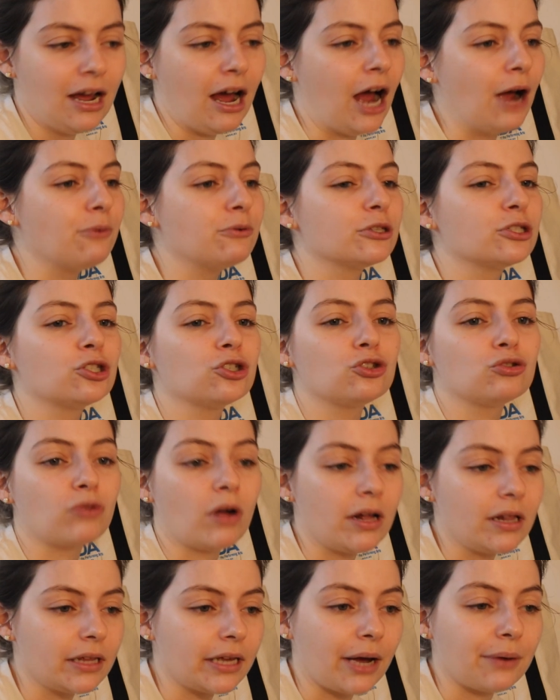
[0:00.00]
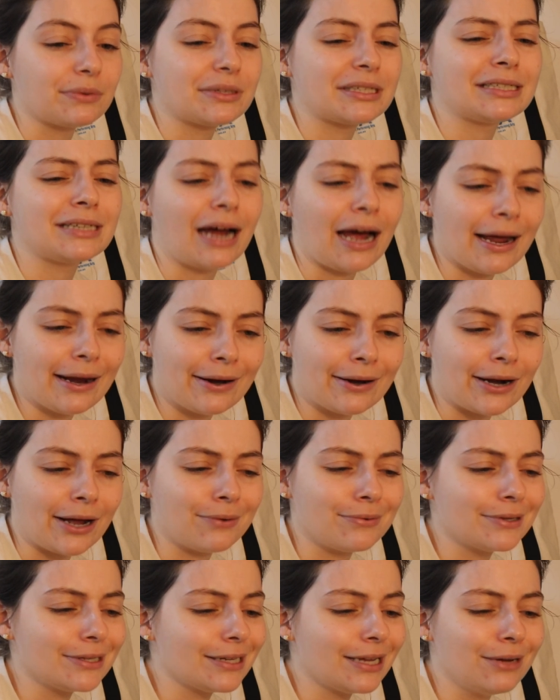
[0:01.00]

I was struggling. I was tired.